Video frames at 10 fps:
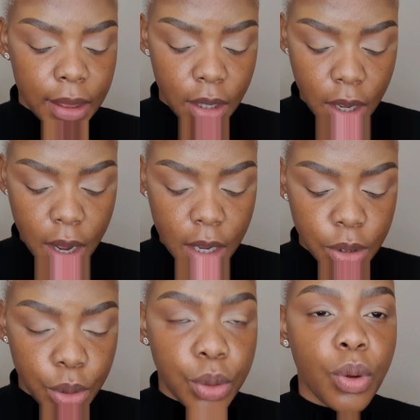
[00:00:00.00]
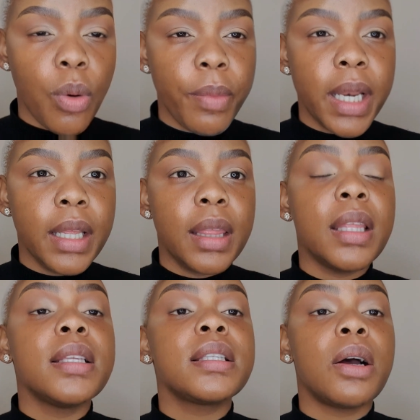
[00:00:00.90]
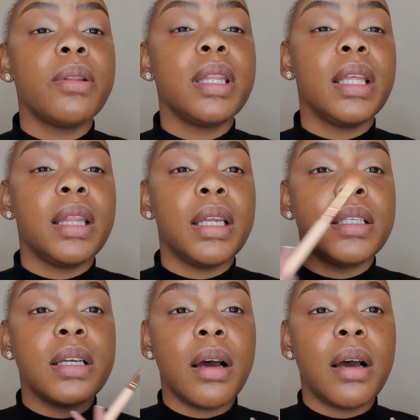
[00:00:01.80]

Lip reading: there are so many things out there that